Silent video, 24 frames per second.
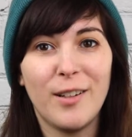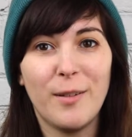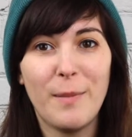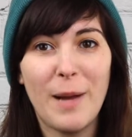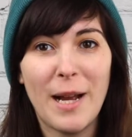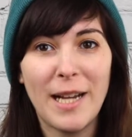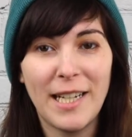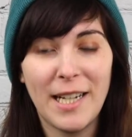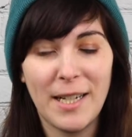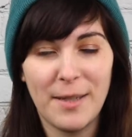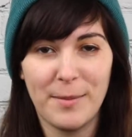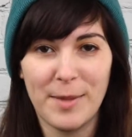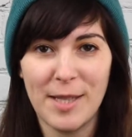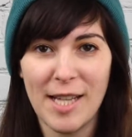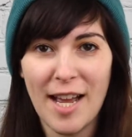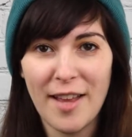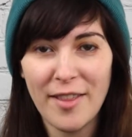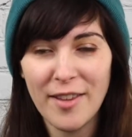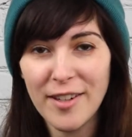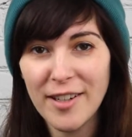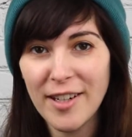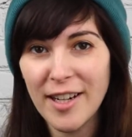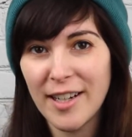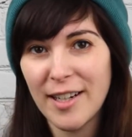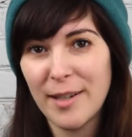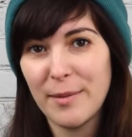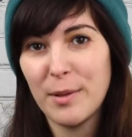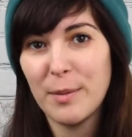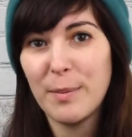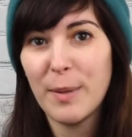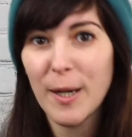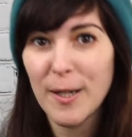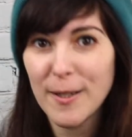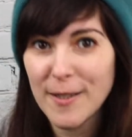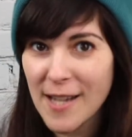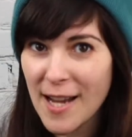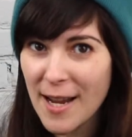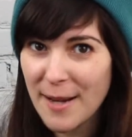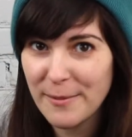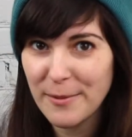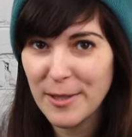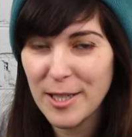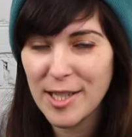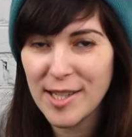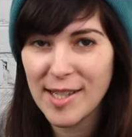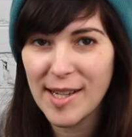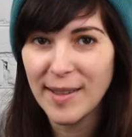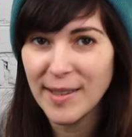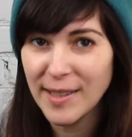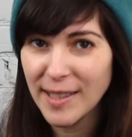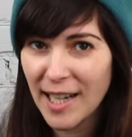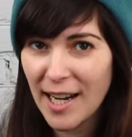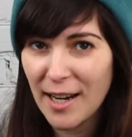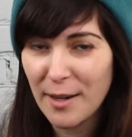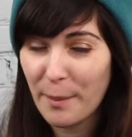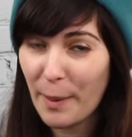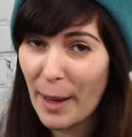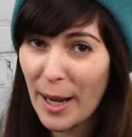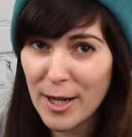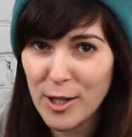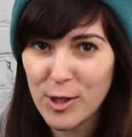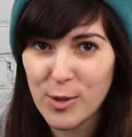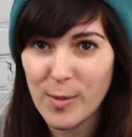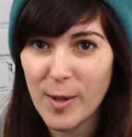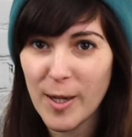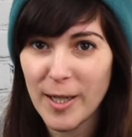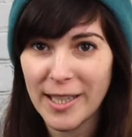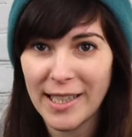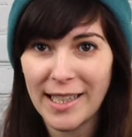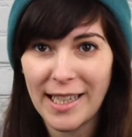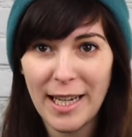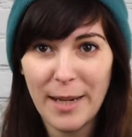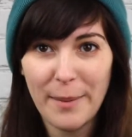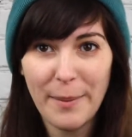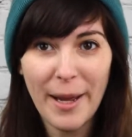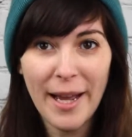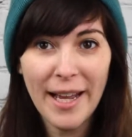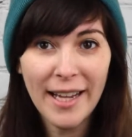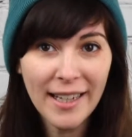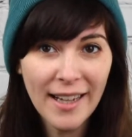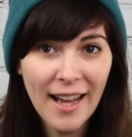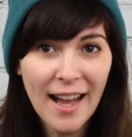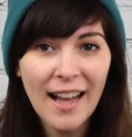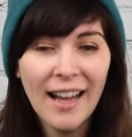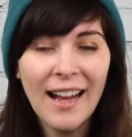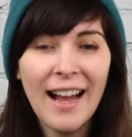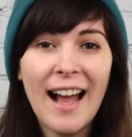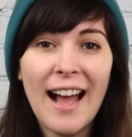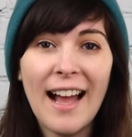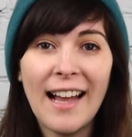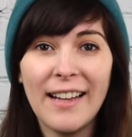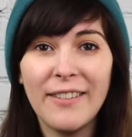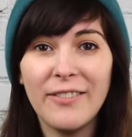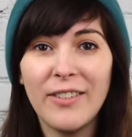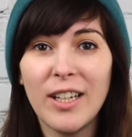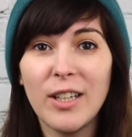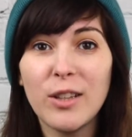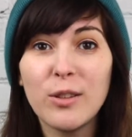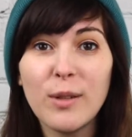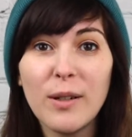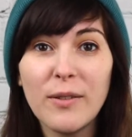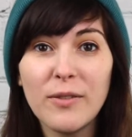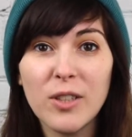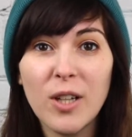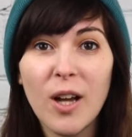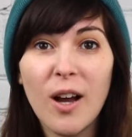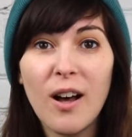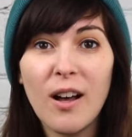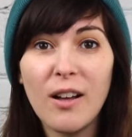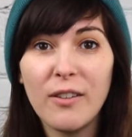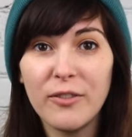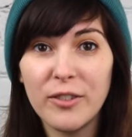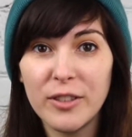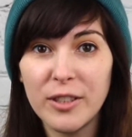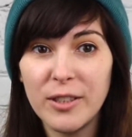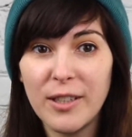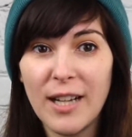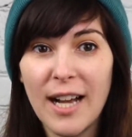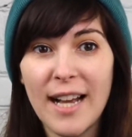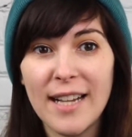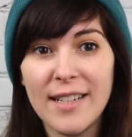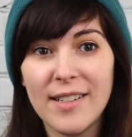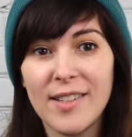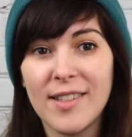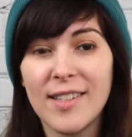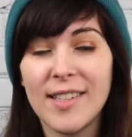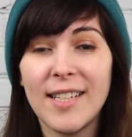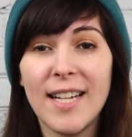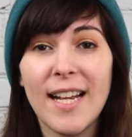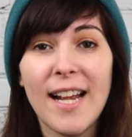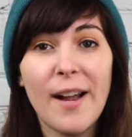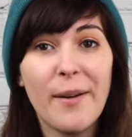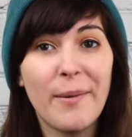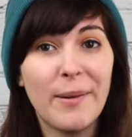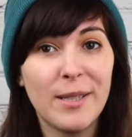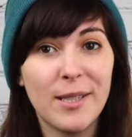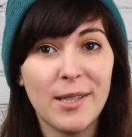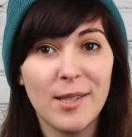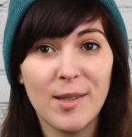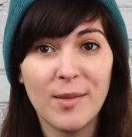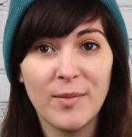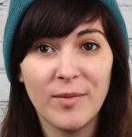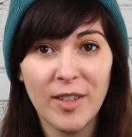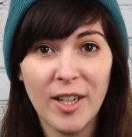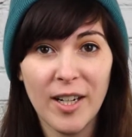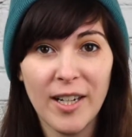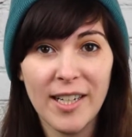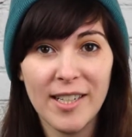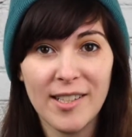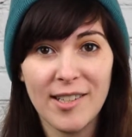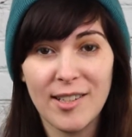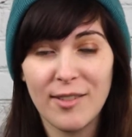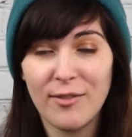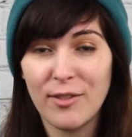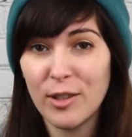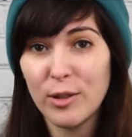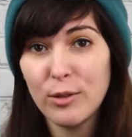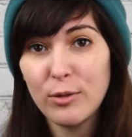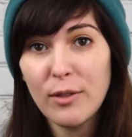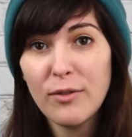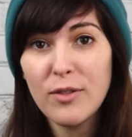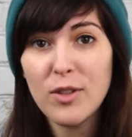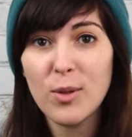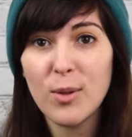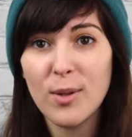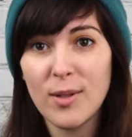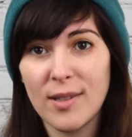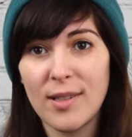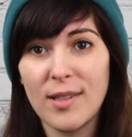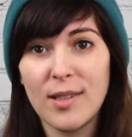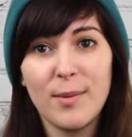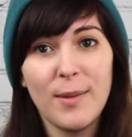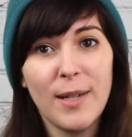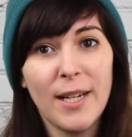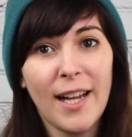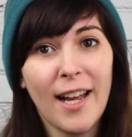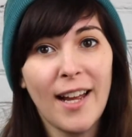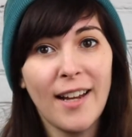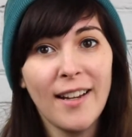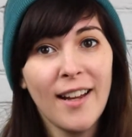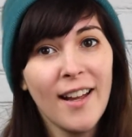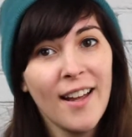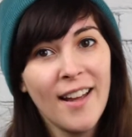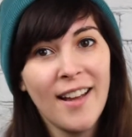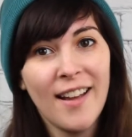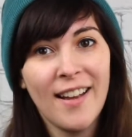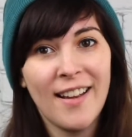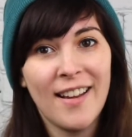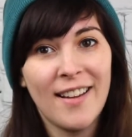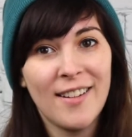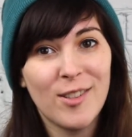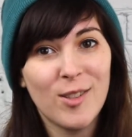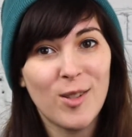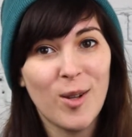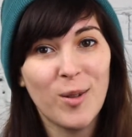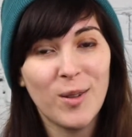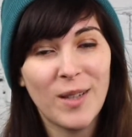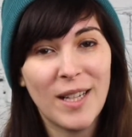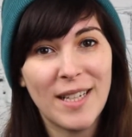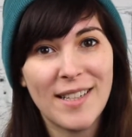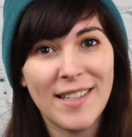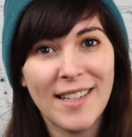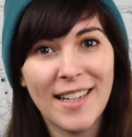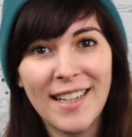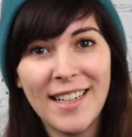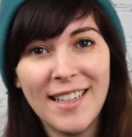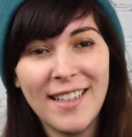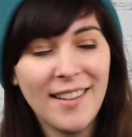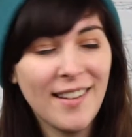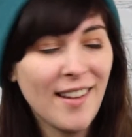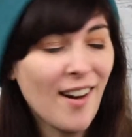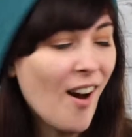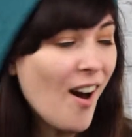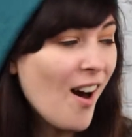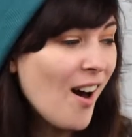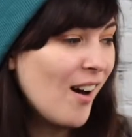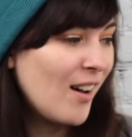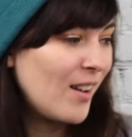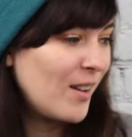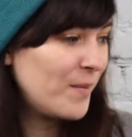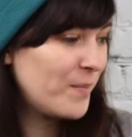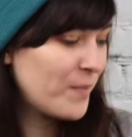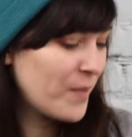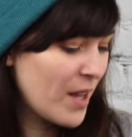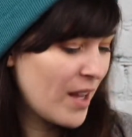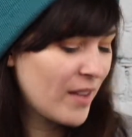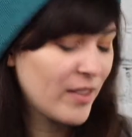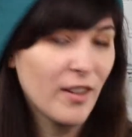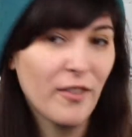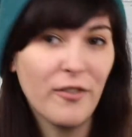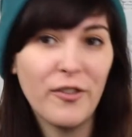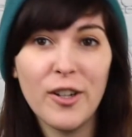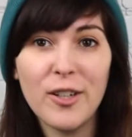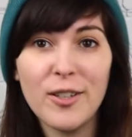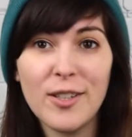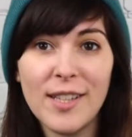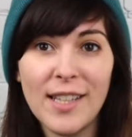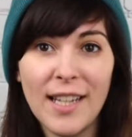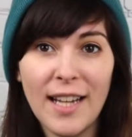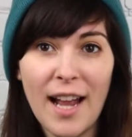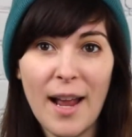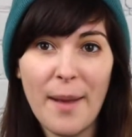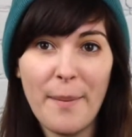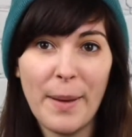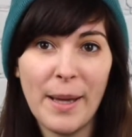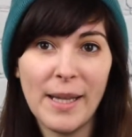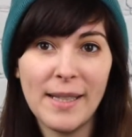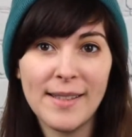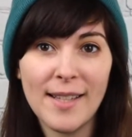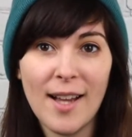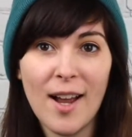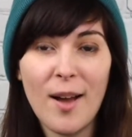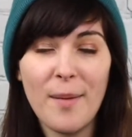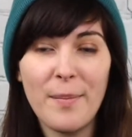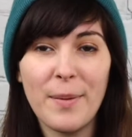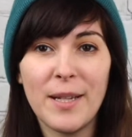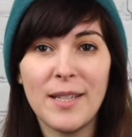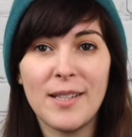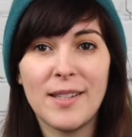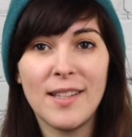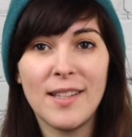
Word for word: My name's Heather and I'm a part-time reseller on Poshmark and eBay. I have a thrift haul for you guys today. I went to some various different thrift stores this weekend, so let's get into the haul. The first thing I picked up is